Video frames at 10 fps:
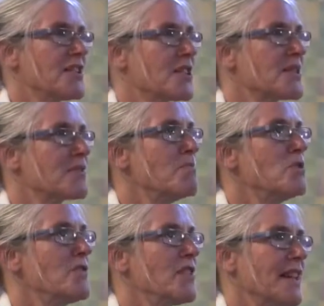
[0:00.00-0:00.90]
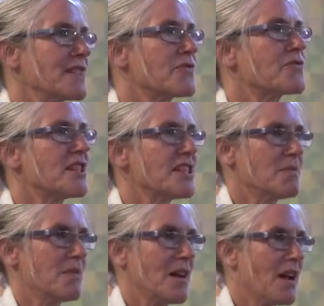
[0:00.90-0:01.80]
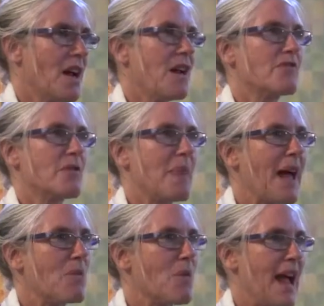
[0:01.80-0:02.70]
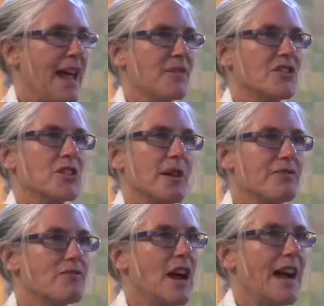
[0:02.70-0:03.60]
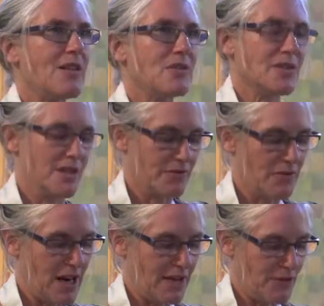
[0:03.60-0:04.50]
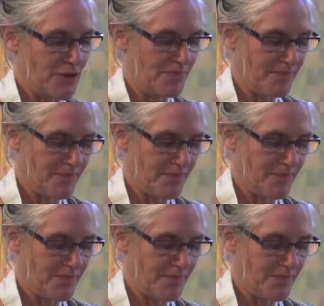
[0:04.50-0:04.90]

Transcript: So it's moving, it's freedom from that way of just going round and round.